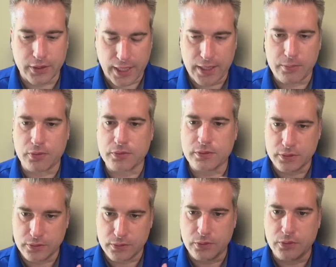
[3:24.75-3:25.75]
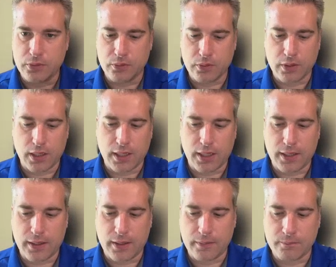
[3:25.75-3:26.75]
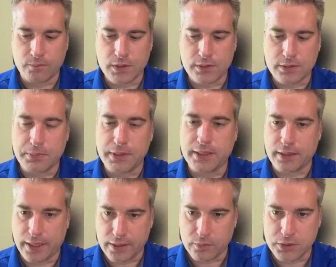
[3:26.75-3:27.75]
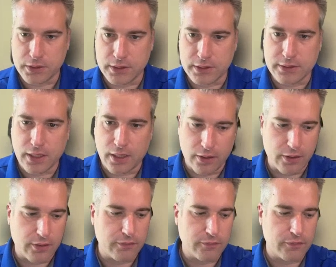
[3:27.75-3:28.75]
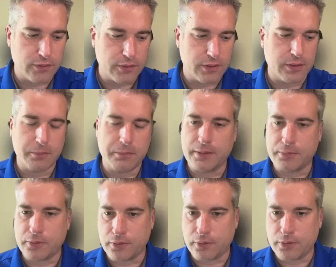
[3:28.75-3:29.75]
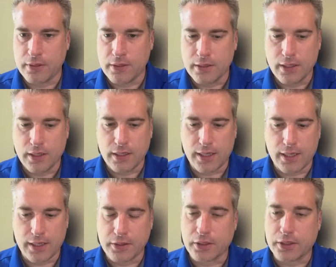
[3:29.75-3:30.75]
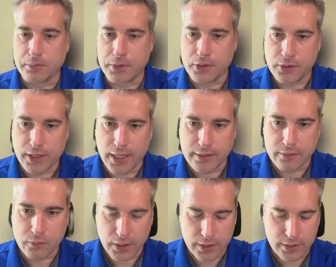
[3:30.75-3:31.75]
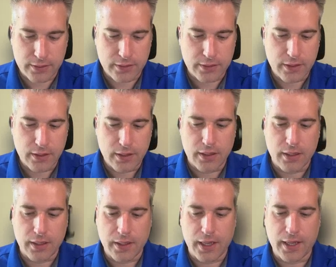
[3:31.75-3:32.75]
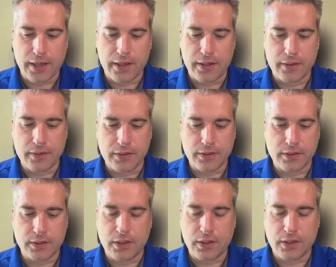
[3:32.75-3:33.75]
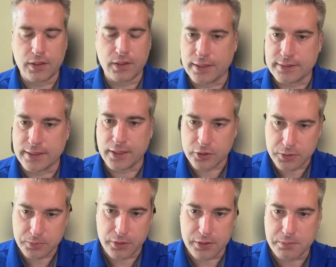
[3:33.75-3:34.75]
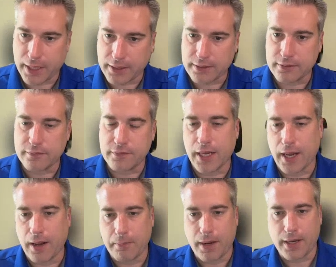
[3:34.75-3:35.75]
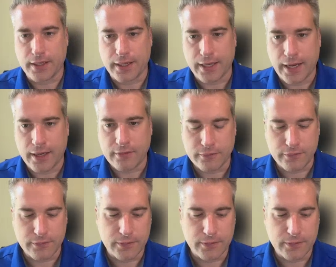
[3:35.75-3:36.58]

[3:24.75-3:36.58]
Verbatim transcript: able to speak languages of the people they're communicating with in a sales perspective that I might not have,